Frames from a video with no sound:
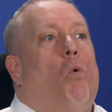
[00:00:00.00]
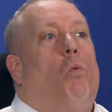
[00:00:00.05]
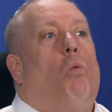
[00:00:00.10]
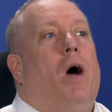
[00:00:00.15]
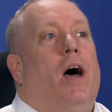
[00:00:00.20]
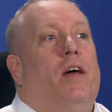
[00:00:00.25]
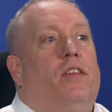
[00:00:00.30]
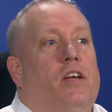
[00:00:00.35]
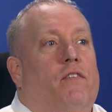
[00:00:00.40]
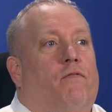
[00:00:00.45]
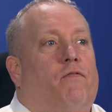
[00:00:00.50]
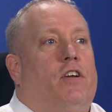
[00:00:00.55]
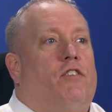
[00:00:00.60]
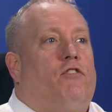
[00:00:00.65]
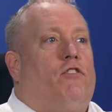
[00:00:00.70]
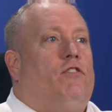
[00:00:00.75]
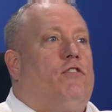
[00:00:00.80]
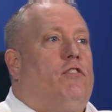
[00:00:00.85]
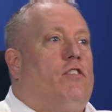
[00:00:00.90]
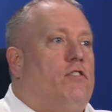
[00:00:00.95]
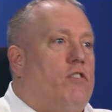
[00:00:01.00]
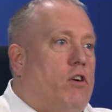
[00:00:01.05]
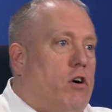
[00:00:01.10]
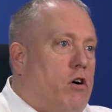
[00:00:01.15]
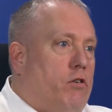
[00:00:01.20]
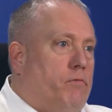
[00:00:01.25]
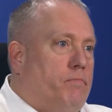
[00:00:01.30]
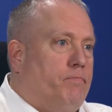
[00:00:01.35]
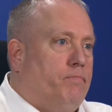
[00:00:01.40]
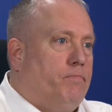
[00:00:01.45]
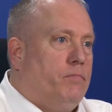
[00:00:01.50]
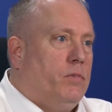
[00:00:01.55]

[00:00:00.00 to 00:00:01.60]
where the efficiencies are.